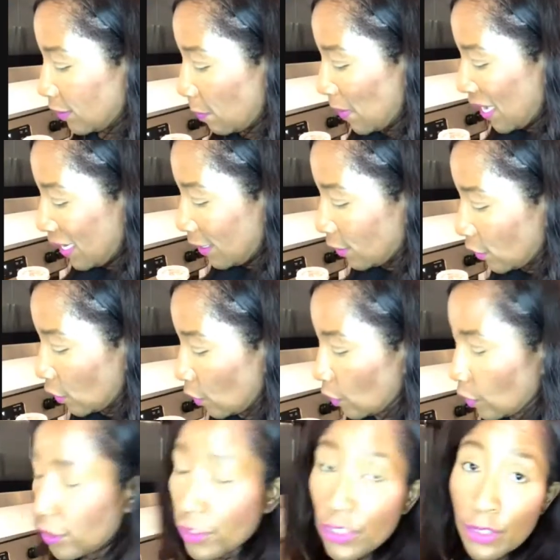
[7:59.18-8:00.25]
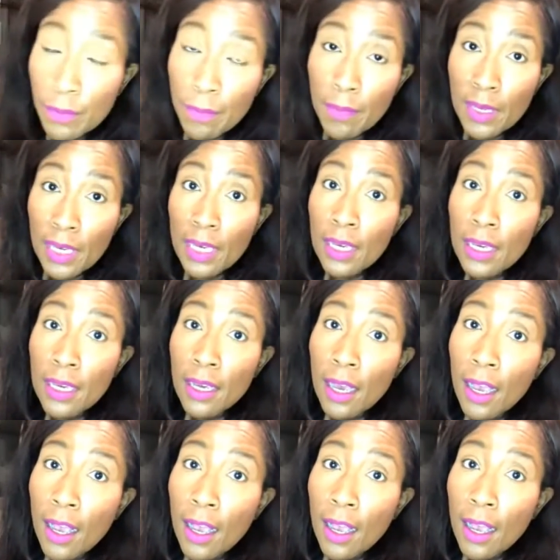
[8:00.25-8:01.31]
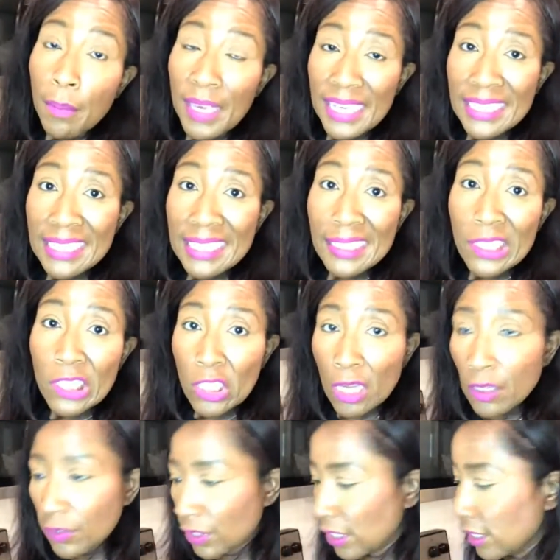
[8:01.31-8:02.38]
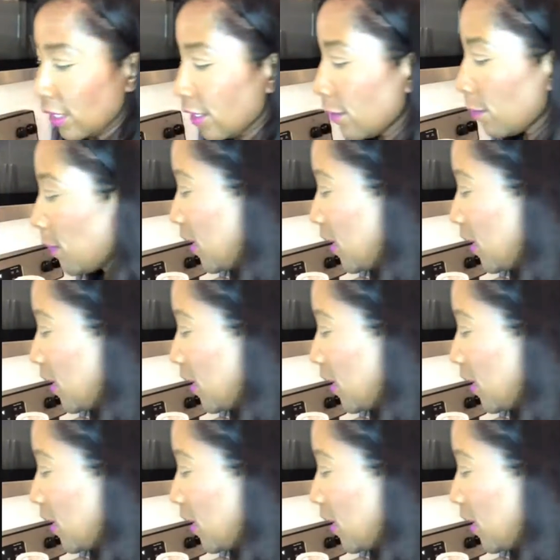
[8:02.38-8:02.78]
the baking soda to me makes it saltier,